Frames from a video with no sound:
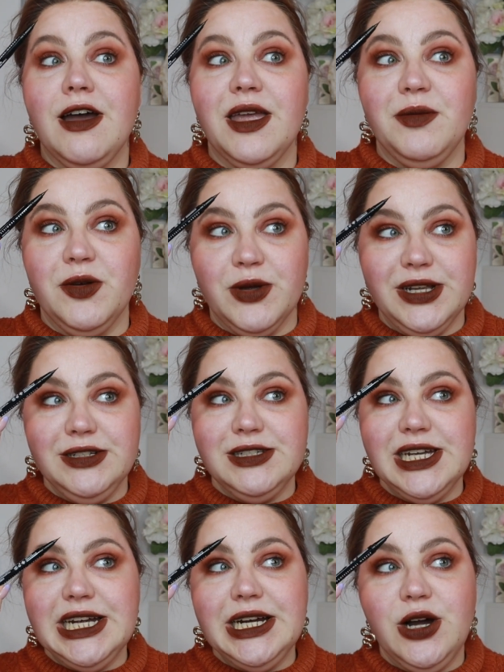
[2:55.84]
I'm going
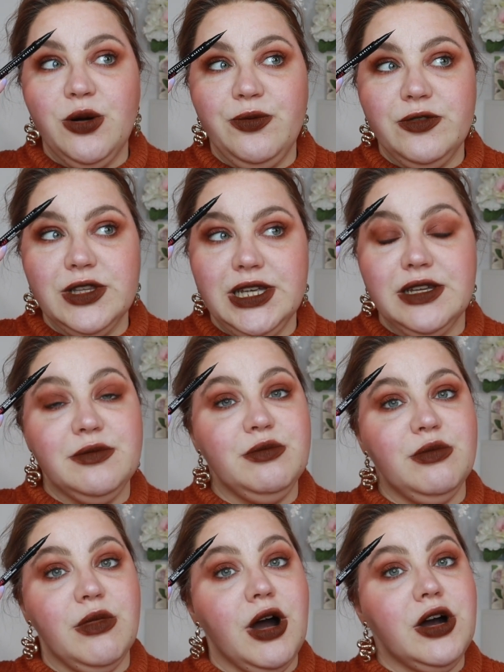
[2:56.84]
there, hopefully
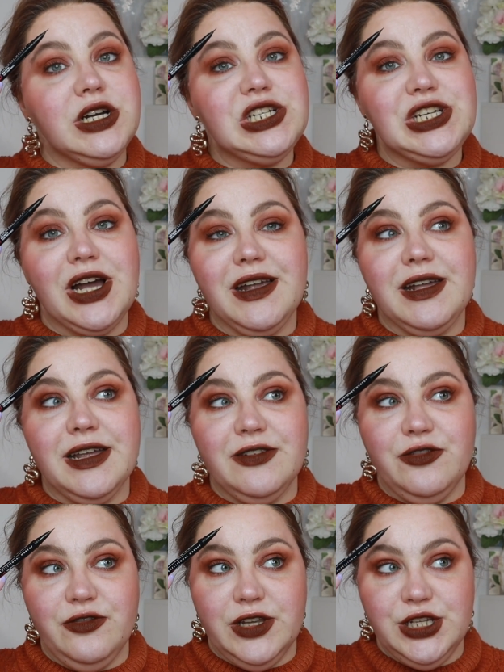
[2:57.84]
in March I
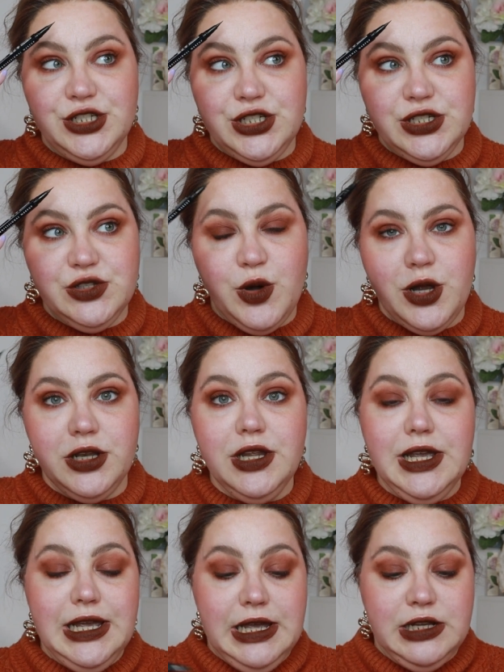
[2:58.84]
can finish this one.
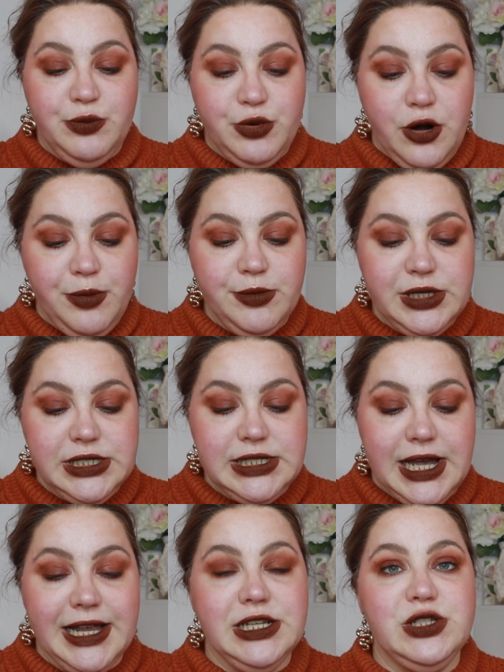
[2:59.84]
The problem
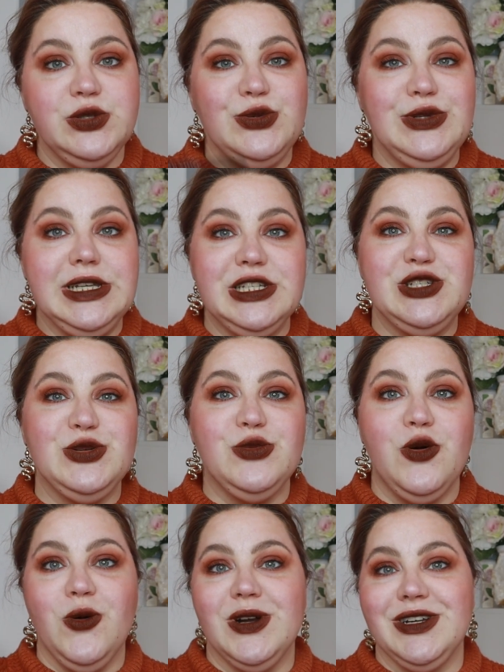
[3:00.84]
is I do need
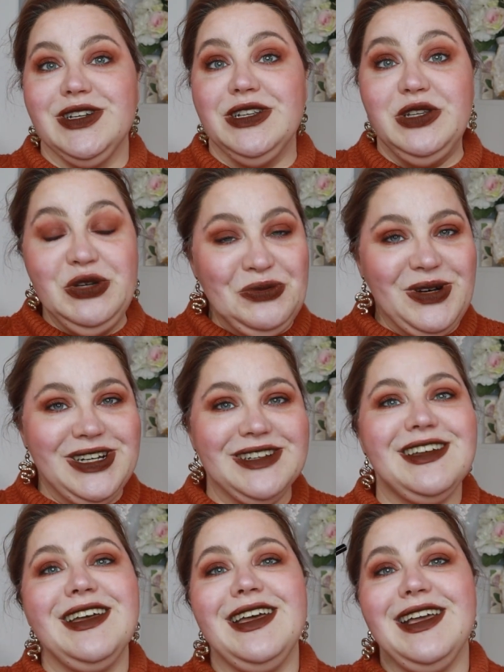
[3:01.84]
to order a new
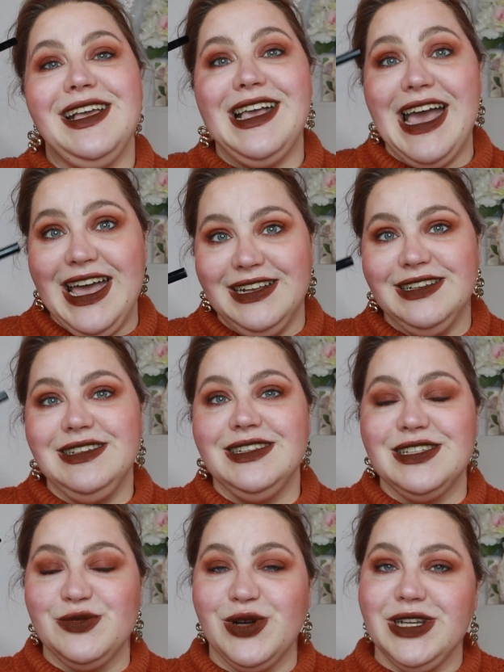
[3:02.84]
one. Again,
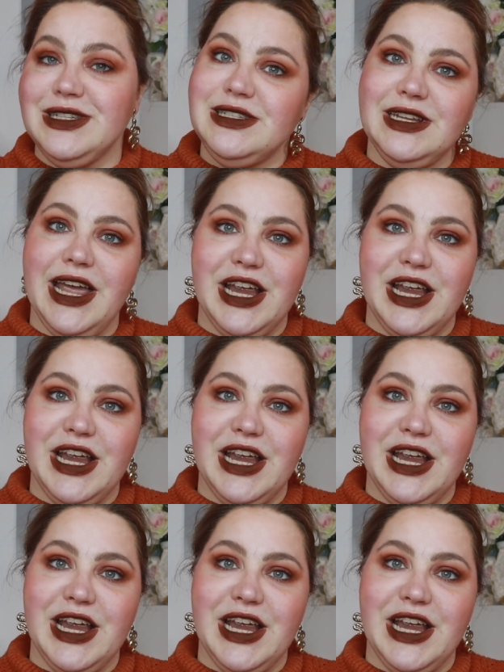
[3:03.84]
this one is an